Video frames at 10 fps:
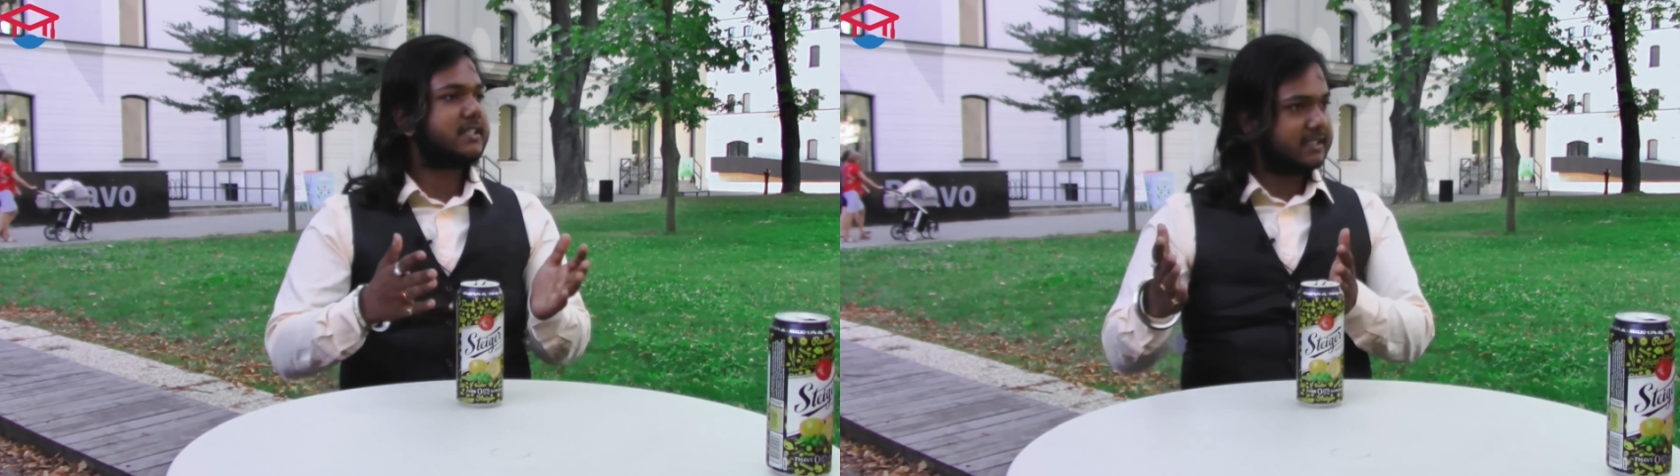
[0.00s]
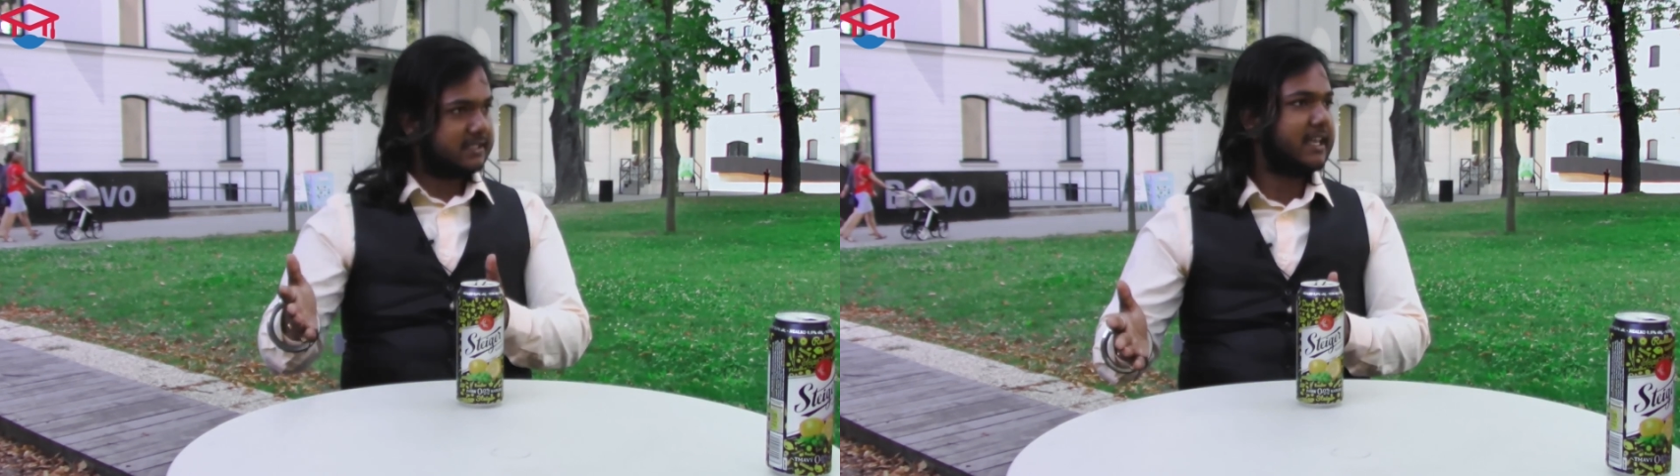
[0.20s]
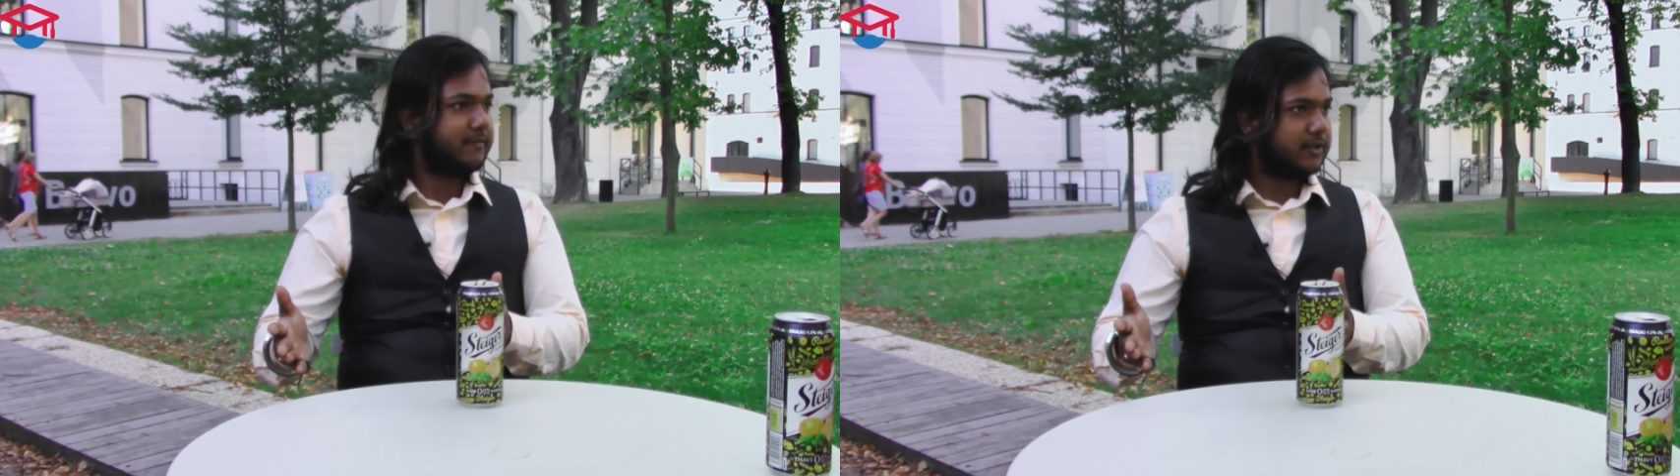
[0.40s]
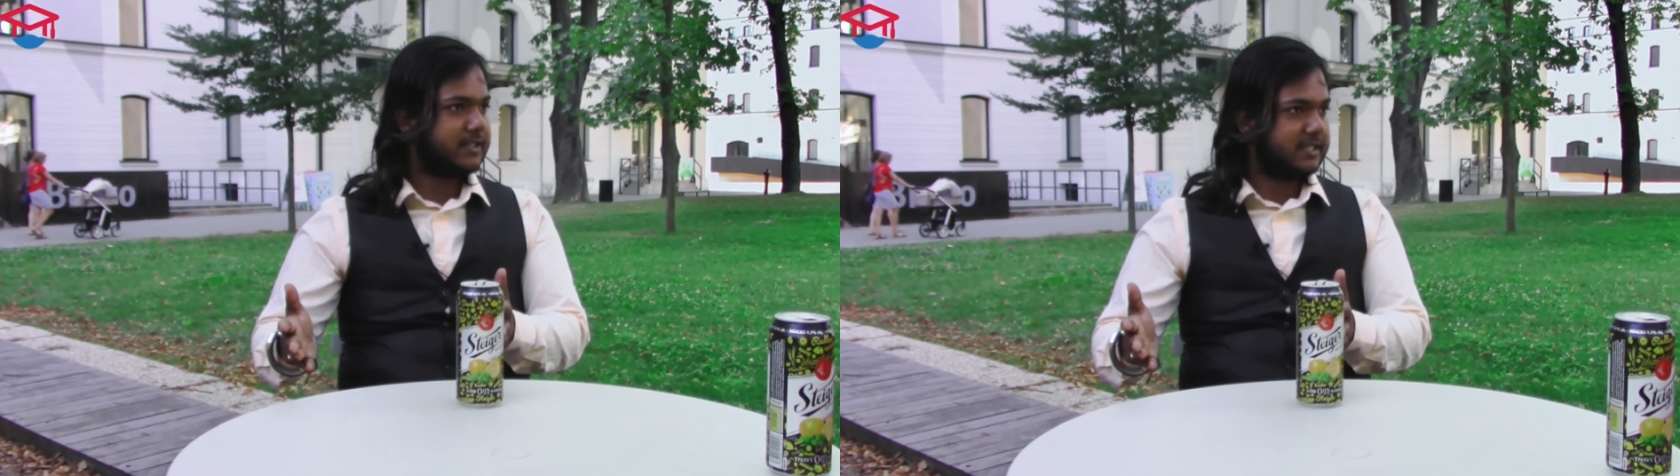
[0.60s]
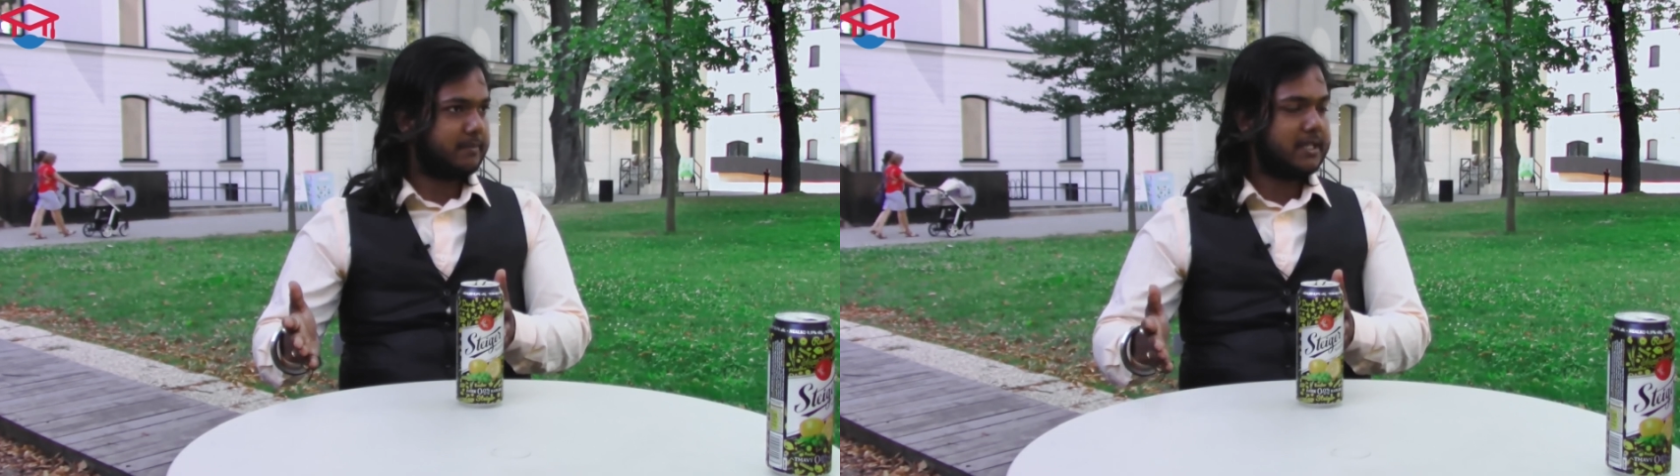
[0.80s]
just stay for
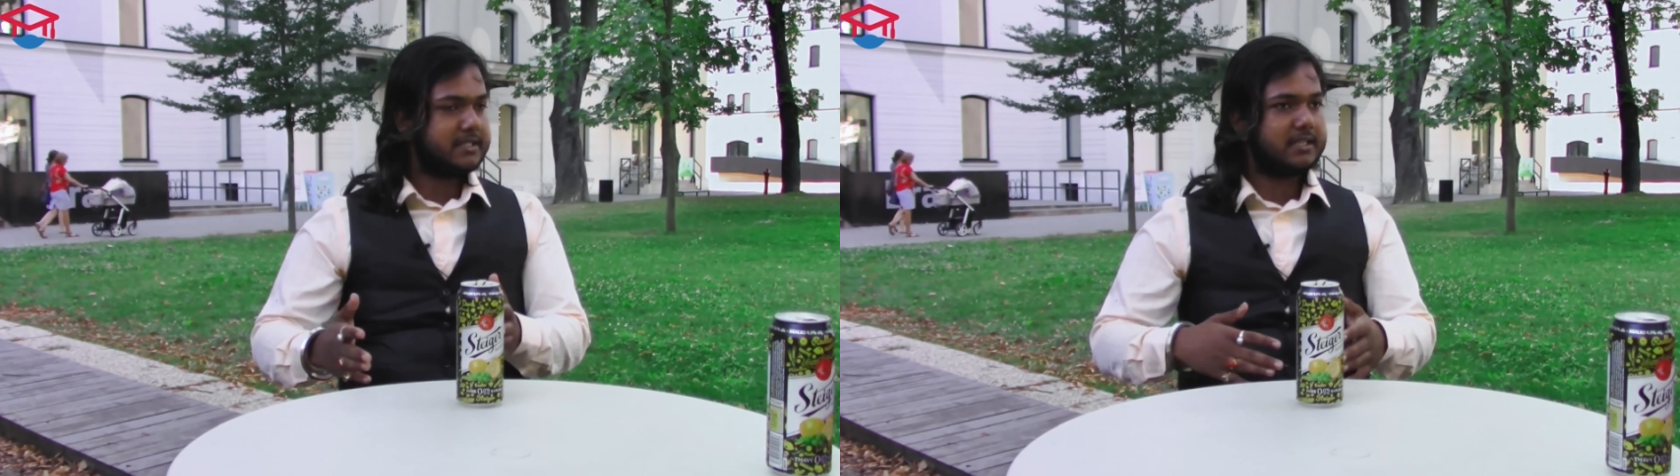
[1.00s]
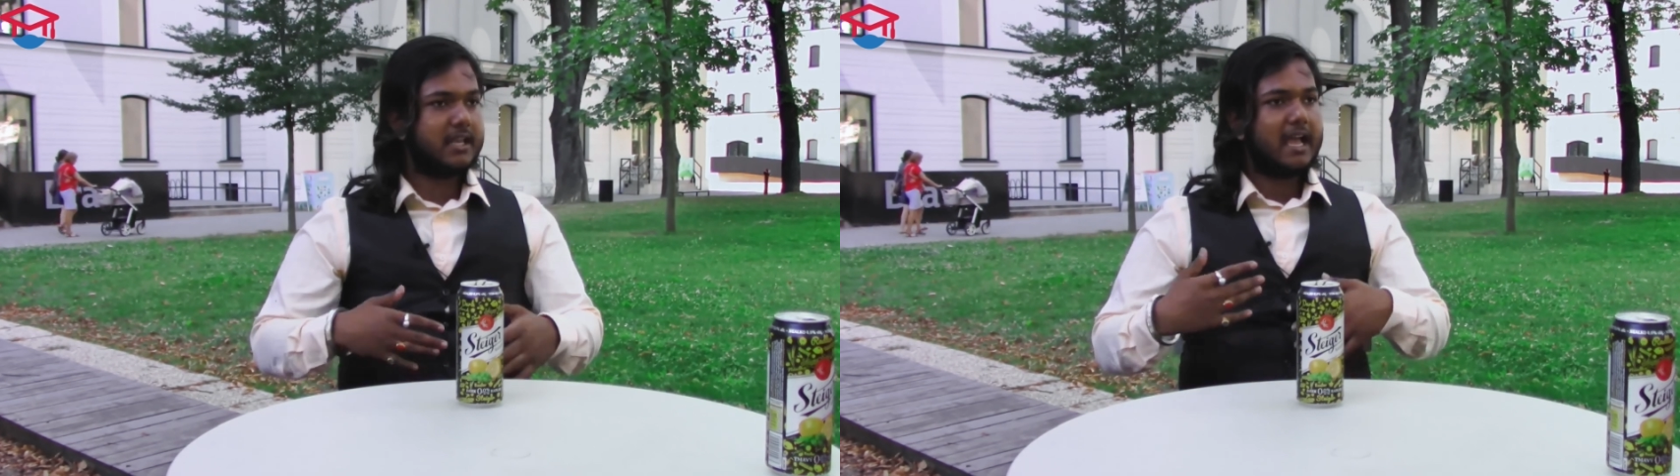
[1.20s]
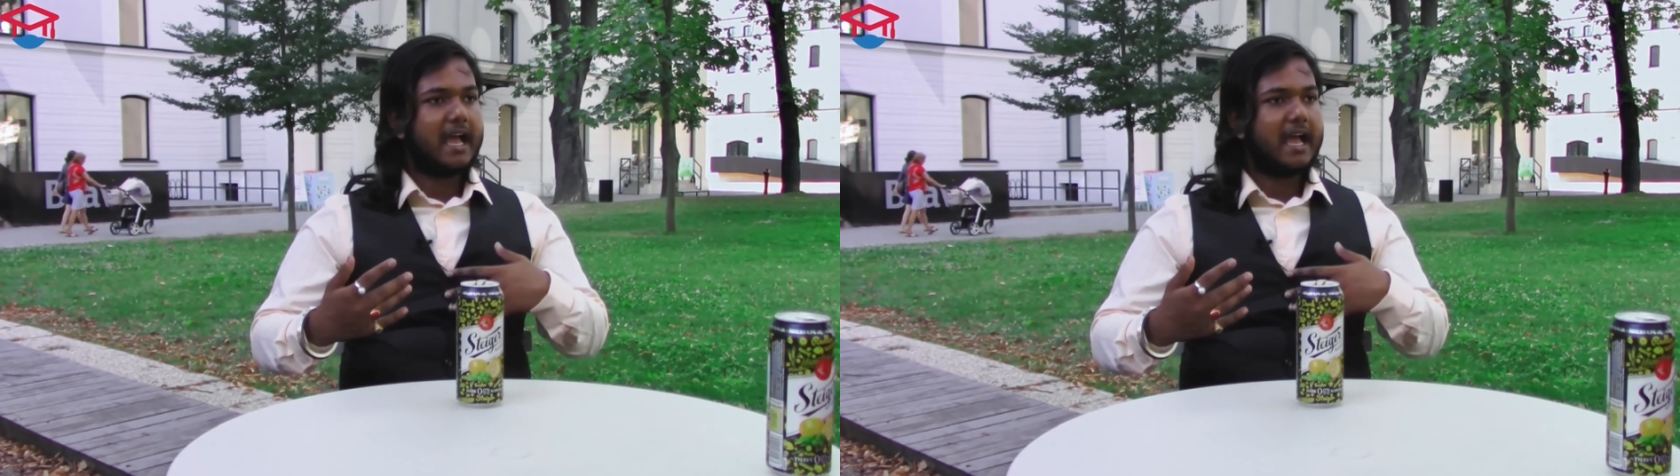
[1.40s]
6 months.